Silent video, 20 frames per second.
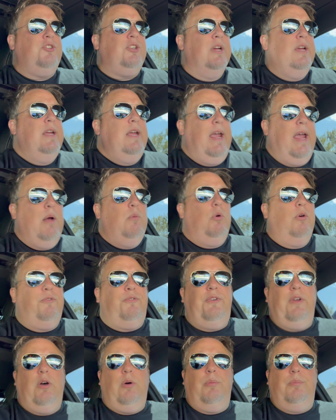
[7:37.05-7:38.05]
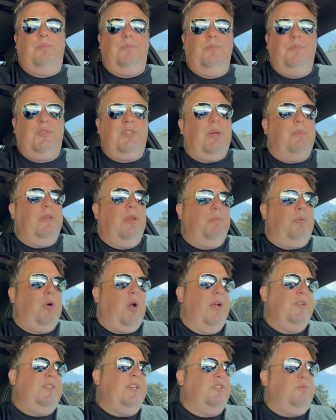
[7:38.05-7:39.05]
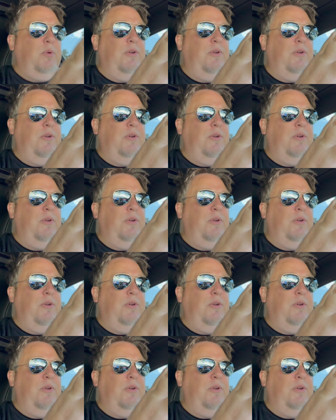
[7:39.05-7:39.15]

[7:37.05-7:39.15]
and we'll film some of the process.